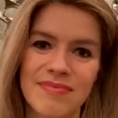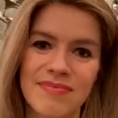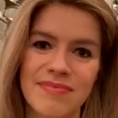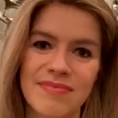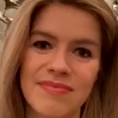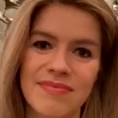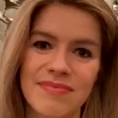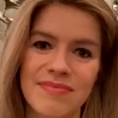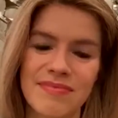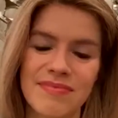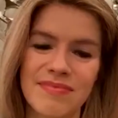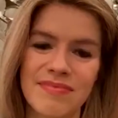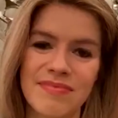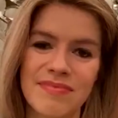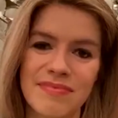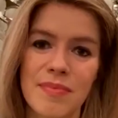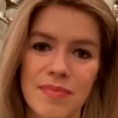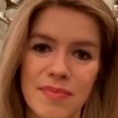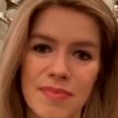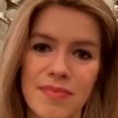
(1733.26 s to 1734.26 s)

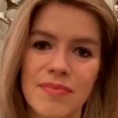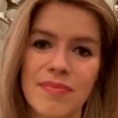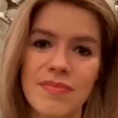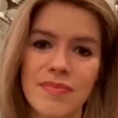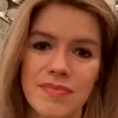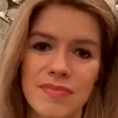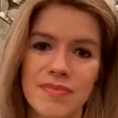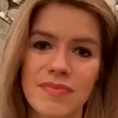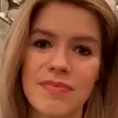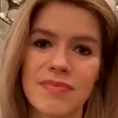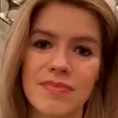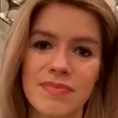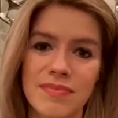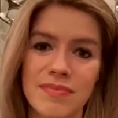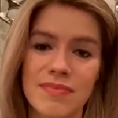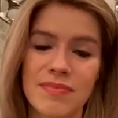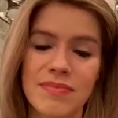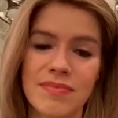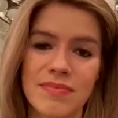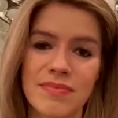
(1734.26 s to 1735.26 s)

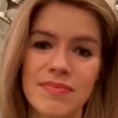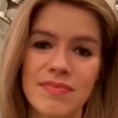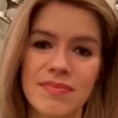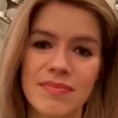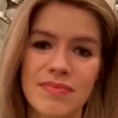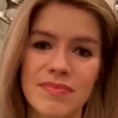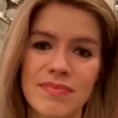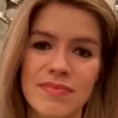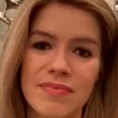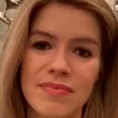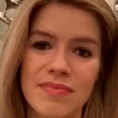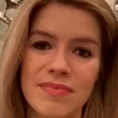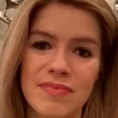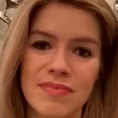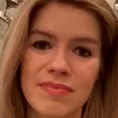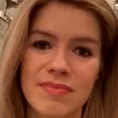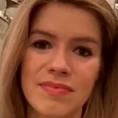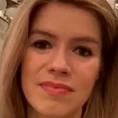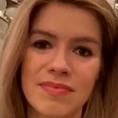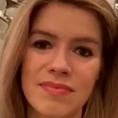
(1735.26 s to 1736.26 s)

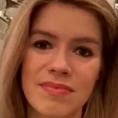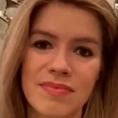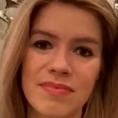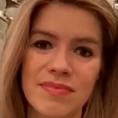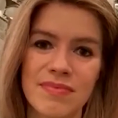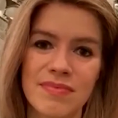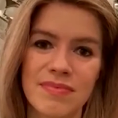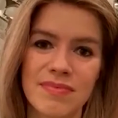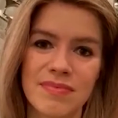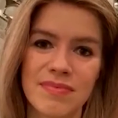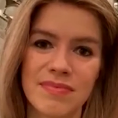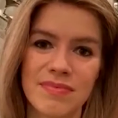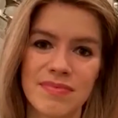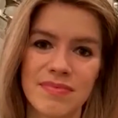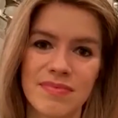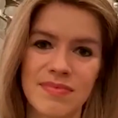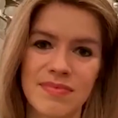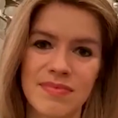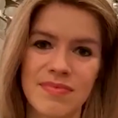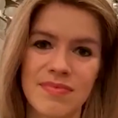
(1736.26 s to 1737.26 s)

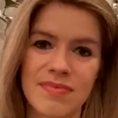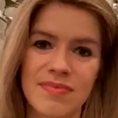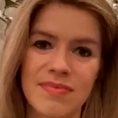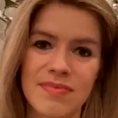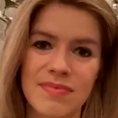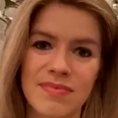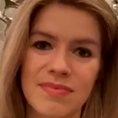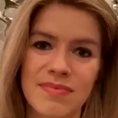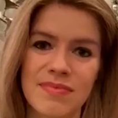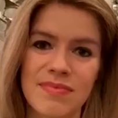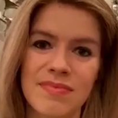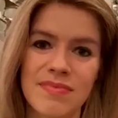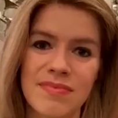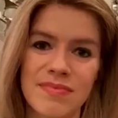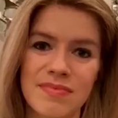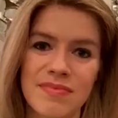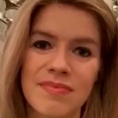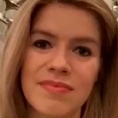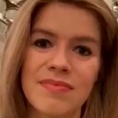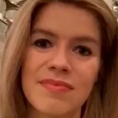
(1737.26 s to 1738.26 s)

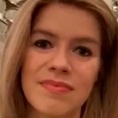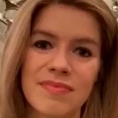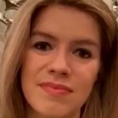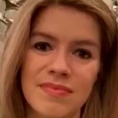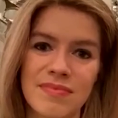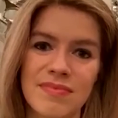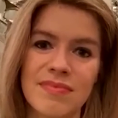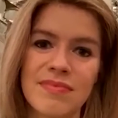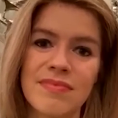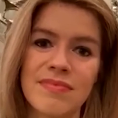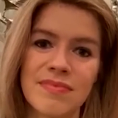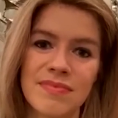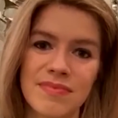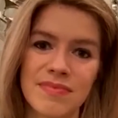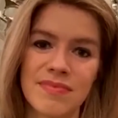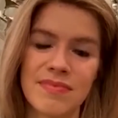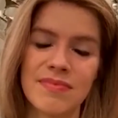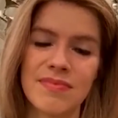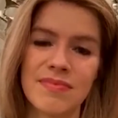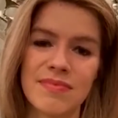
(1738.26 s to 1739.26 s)

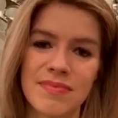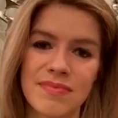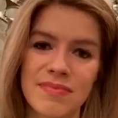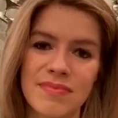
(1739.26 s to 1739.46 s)
The person shown says nothing.